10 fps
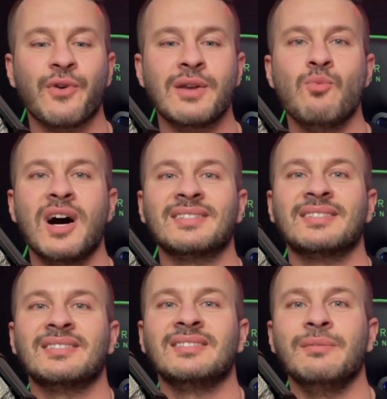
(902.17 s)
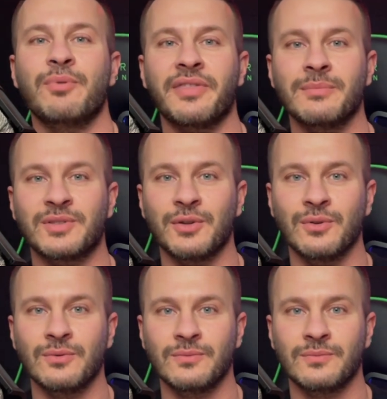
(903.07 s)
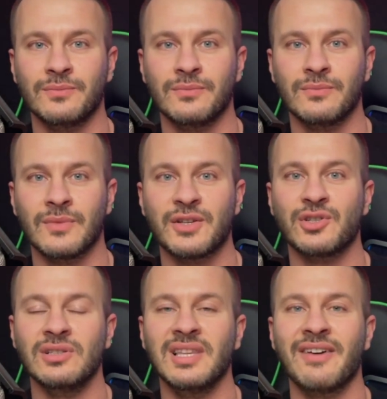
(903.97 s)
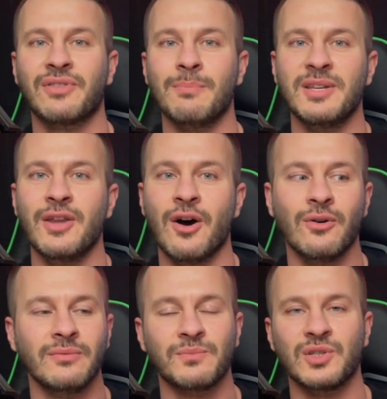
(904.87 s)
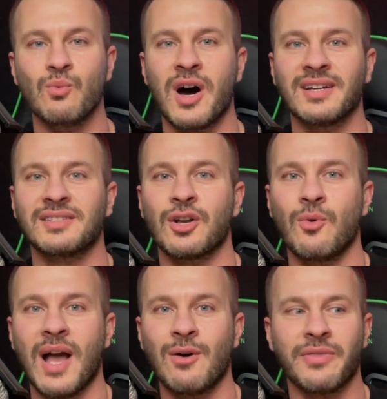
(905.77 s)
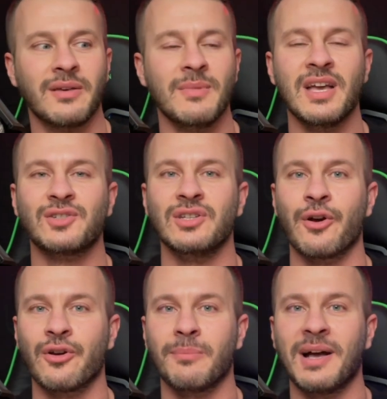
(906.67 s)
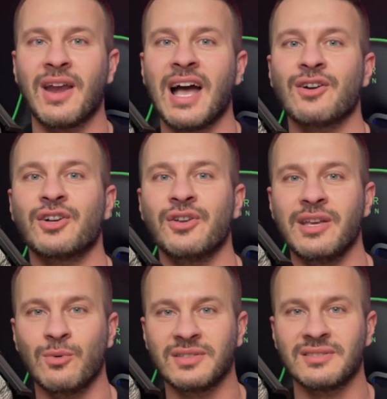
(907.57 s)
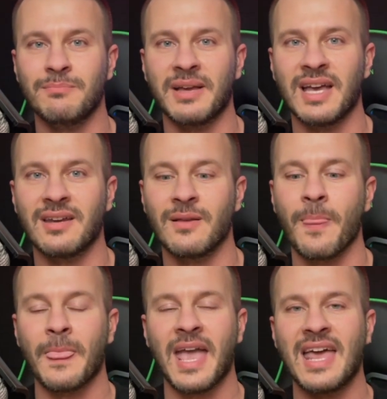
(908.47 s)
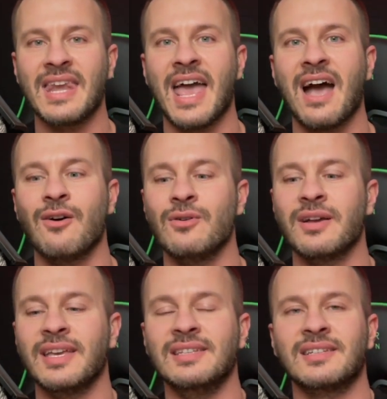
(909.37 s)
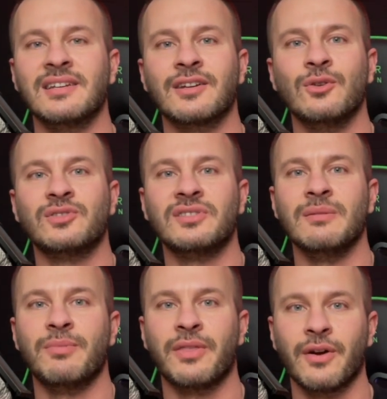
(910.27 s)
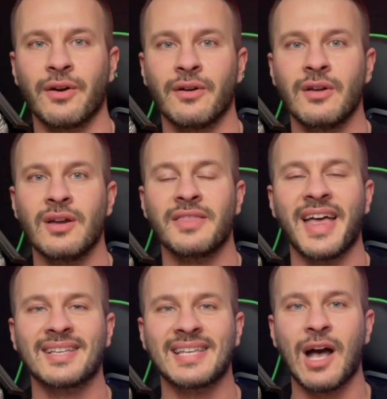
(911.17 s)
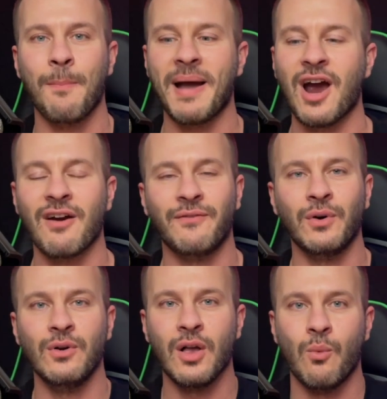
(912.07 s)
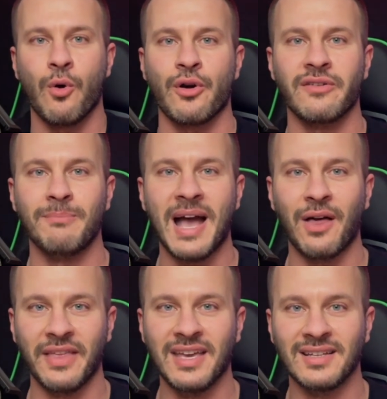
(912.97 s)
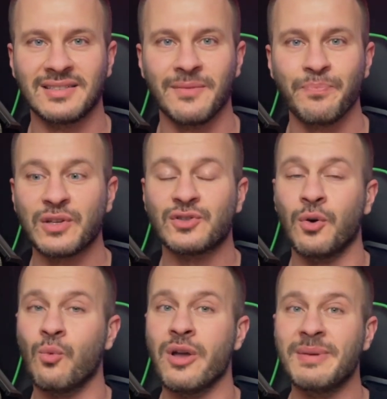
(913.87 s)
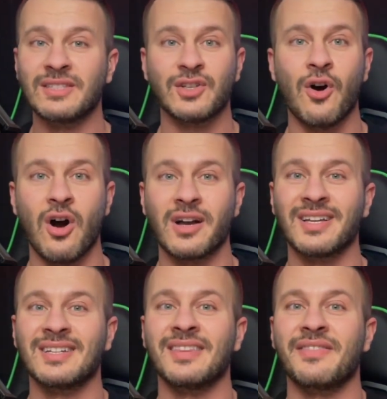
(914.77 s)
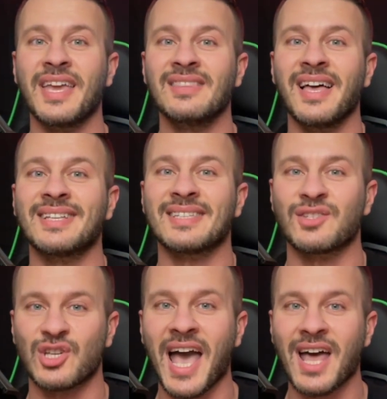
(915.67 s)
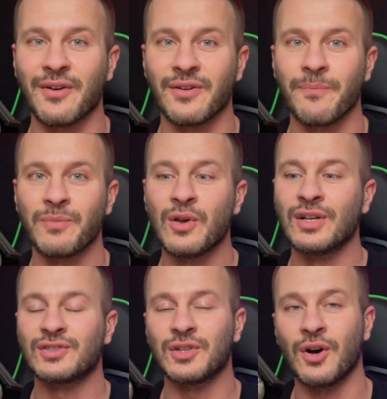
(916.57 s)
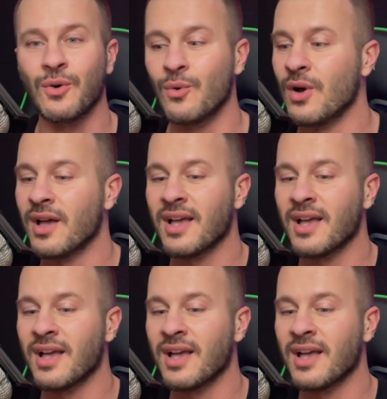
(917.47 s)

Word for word: friend wants to sleep with him too. She left him a note. She wanted to go out with him. She heard about how good he was in bed. And now he's going to go sleep with her. That's how powerful word of mouth is. So women talk. They like to chatter. So